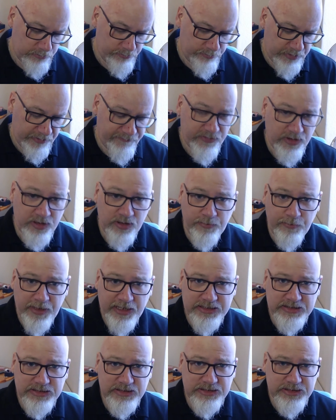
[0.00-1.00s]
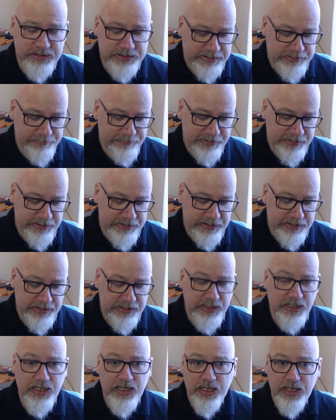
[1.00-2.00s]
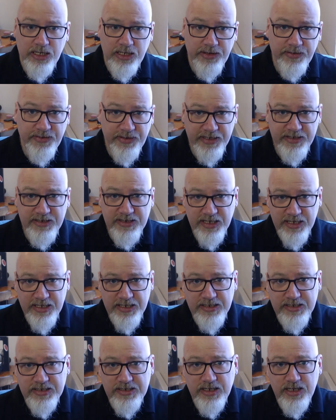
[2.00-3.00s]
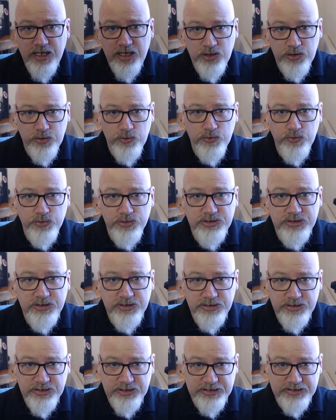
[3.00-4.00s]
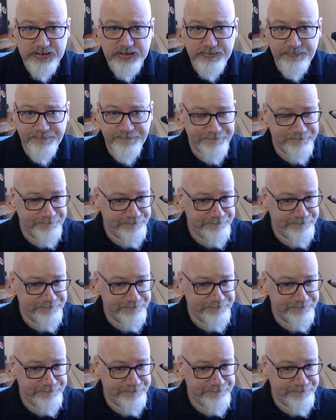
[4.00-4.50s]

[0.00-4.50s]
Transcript: But for compliance under the TPD, this is a closed system.